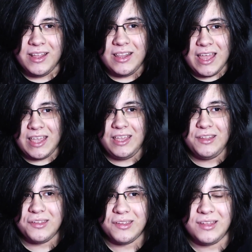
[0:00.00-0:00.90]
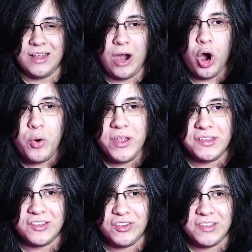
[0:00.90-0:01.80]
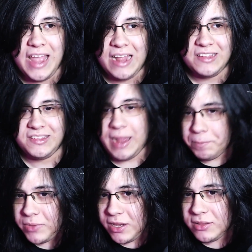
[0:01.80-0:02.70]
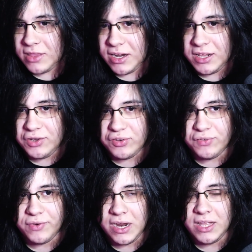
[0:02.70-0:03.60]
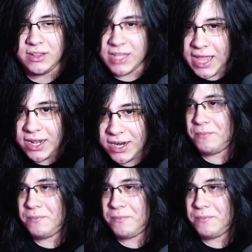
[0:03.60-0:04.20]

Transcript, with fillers: Like he's always just accepting that he's just fucking dead,